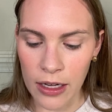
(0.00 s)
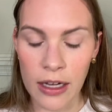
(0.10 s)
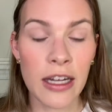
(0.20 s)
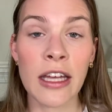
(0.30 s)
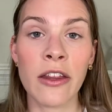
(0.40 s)

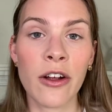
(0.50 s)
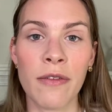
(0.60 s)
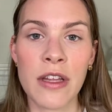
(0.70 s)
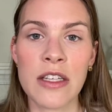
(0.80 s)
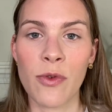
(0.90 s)
either of
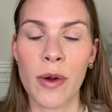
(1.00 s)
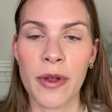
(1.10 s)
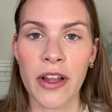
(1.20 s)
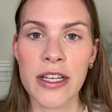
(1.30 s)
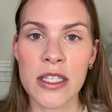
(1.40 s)
these
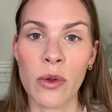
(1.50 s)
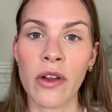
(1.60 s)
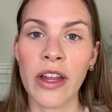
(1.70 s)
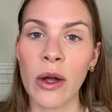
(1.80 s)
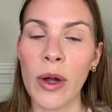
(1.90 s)
formulas, so the
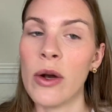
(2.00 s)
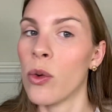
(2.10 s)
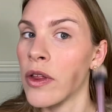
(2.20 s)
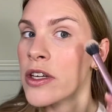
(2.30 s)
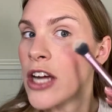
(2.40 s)
liquid
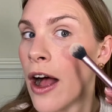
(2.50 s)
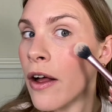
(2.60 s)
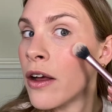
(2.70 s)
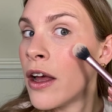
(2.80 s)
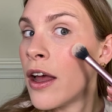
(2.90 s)
or the
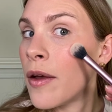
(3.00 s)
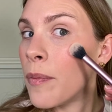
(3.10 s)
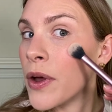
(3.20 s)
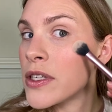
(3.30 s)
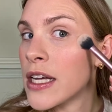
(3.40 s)
gel,
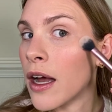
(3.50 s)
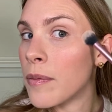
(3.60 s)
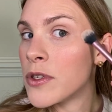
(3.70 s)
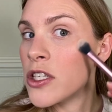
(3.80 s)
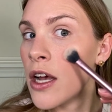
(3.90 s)
building
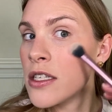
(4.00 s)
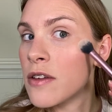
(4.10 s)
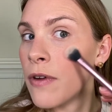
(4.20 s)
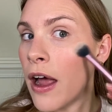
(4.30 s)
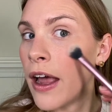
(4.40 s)
up just
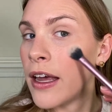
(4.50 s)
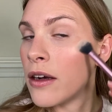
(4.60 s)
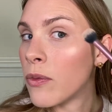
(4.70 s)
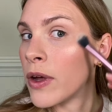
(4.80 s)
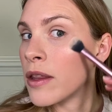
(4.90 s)

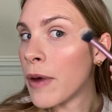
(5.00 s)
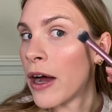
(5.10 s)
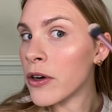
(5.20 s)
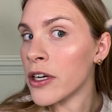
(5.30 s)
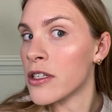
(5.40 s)
fine with
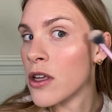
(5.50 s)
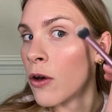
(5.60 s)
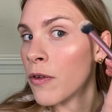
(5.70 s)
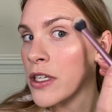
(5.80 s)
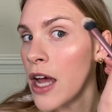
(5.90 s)
powders
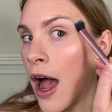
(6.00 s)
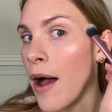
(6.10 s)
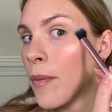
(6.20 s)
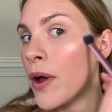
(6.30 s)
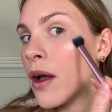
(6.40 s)
over top.